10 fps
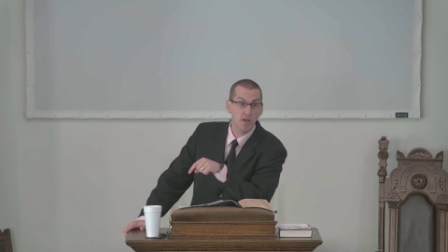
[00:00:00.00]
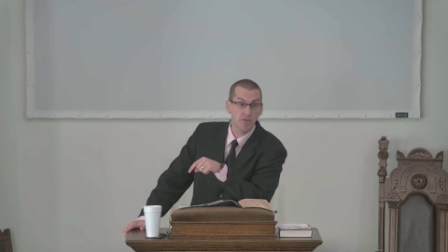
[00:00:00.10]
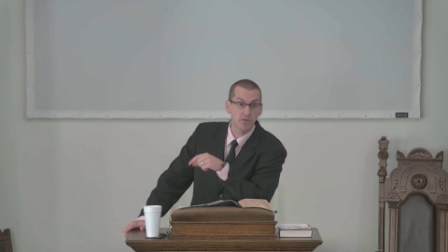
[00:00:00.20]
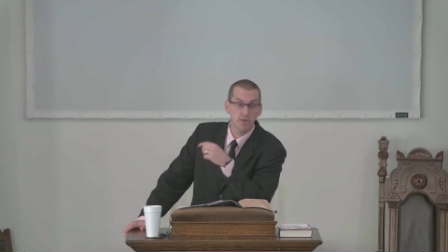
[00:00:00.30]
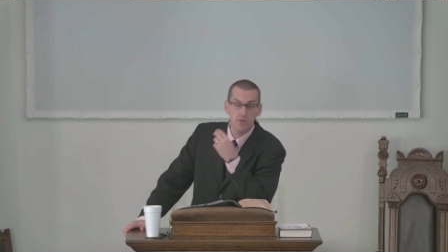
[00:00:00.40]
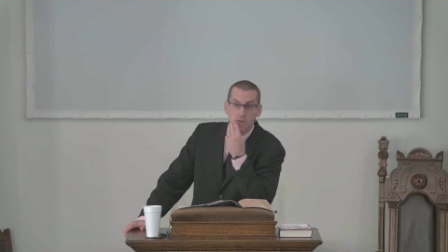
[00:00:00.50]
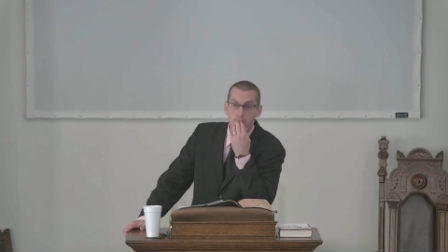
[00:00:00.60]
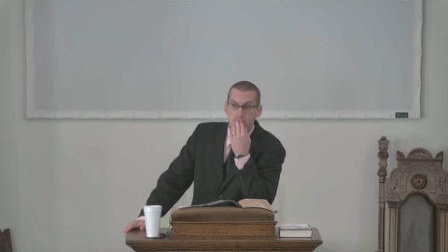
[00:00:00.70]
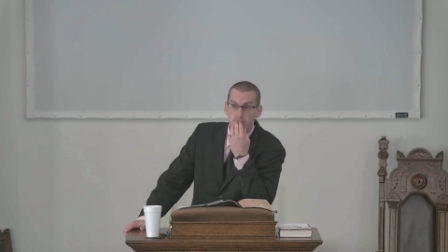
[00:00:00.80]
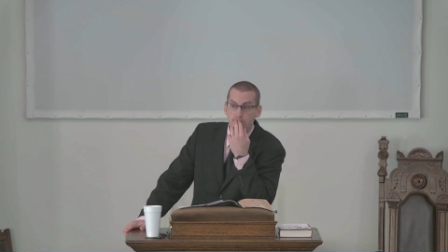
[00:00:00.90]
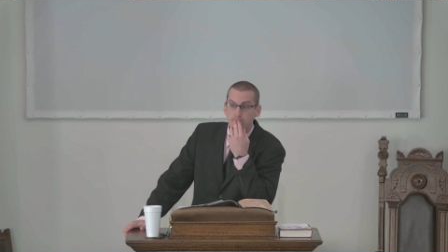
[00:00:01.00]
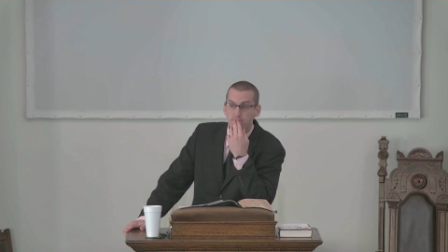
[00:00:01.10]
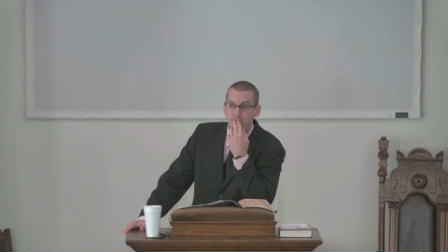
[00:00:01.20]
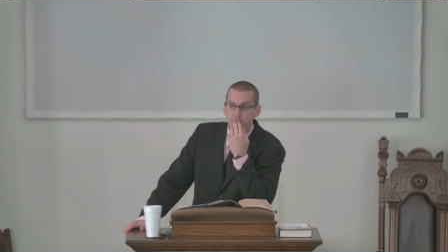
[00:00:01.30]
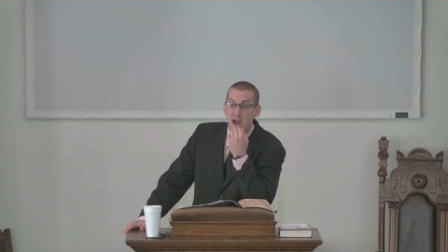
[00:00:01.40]
was,
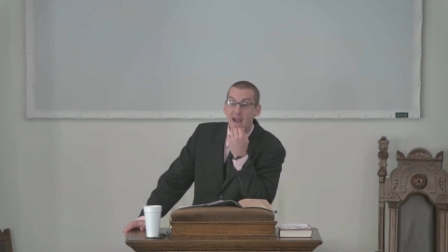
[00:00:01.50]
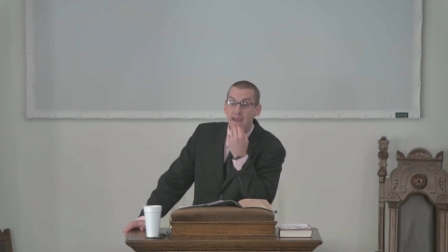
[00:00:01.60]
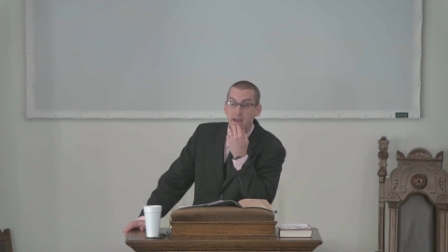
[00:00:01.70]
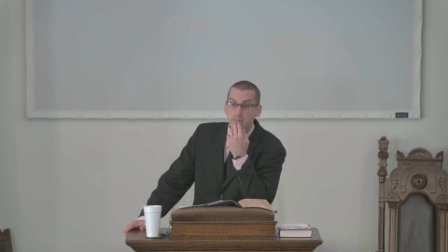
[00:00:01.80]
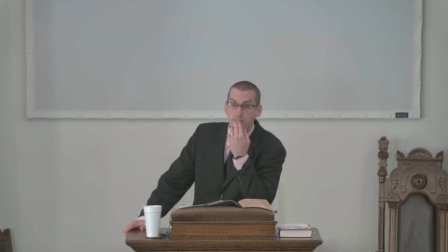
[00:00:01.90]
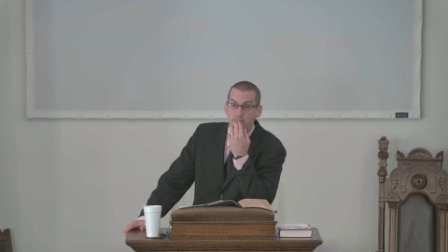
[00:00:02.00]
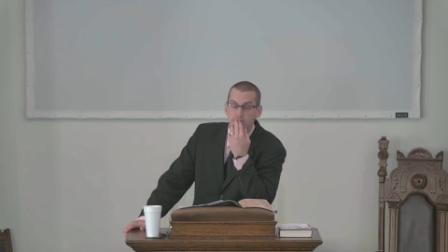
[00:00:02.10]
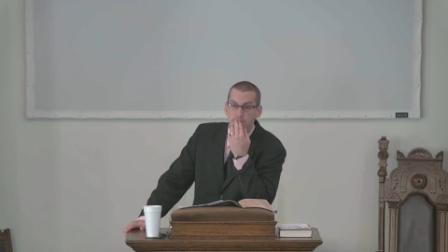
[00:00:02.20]
I am.